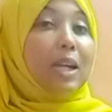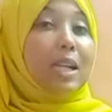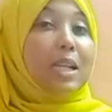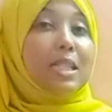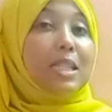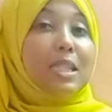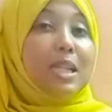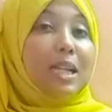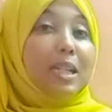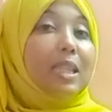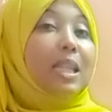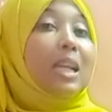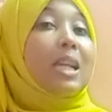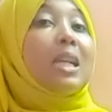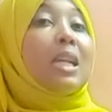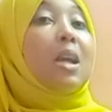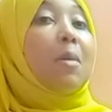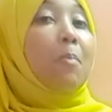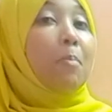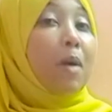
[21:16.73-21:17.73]
is that the
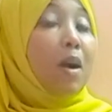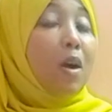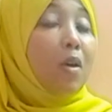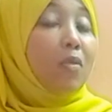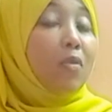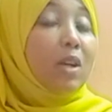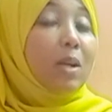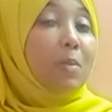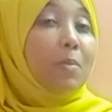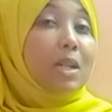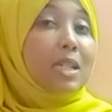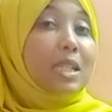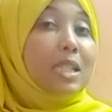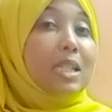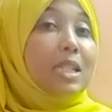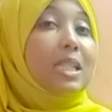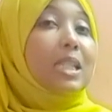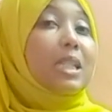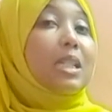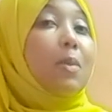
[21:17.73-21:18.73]
number of red blood
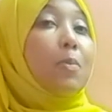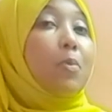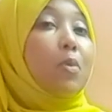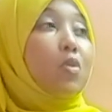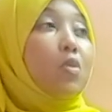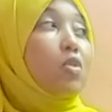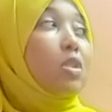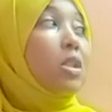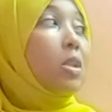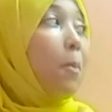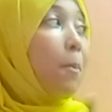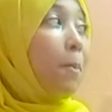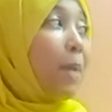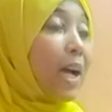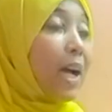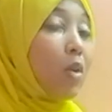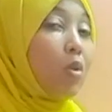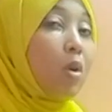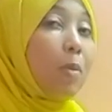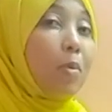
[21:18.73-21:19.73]
cells that are produced by
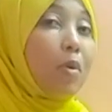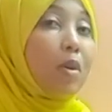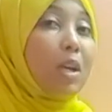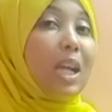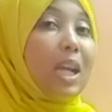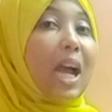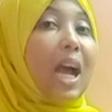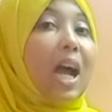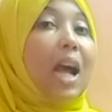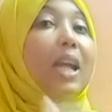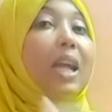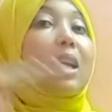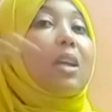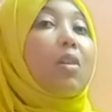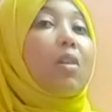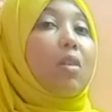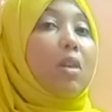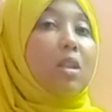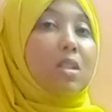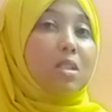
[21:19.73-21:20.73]
your body are
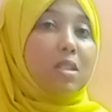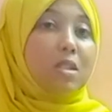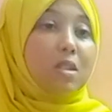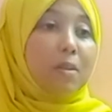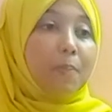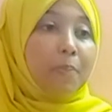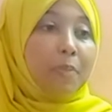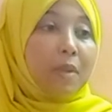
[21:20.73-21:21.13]
increased.